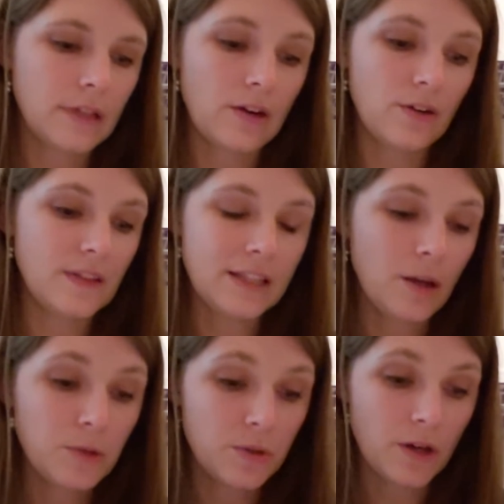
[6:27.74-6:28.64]
don't know if this
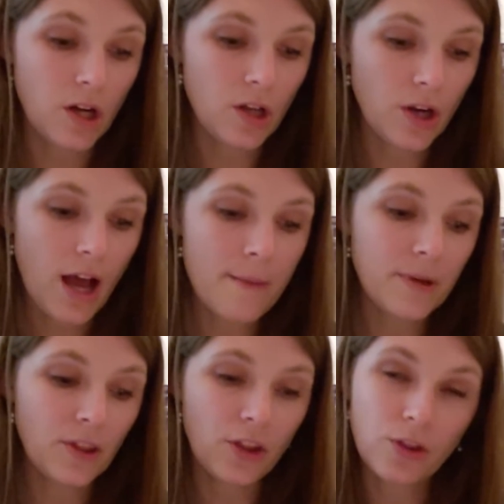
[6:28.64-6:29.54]
helps you at all or not,
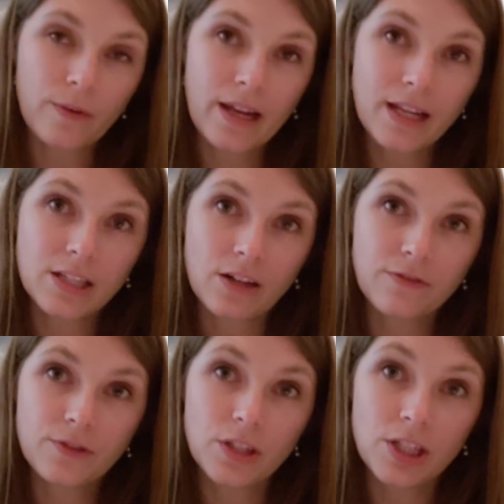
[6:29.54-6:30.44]
but the 3s are
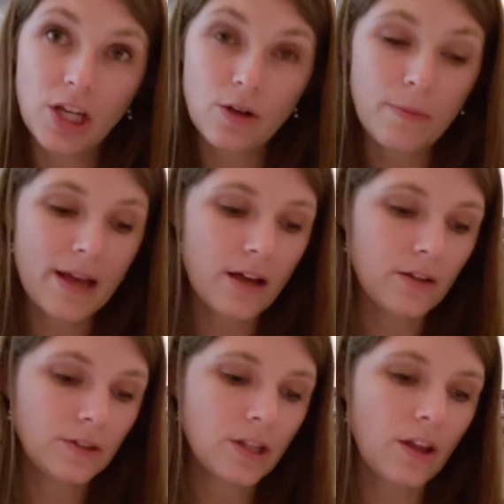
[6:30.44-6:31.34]
to Jingle
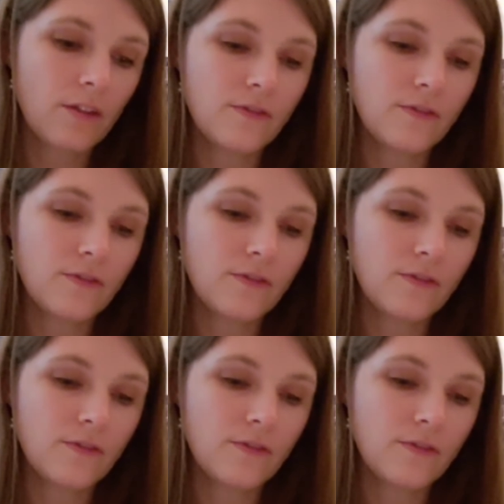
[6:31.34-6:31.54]
Bells,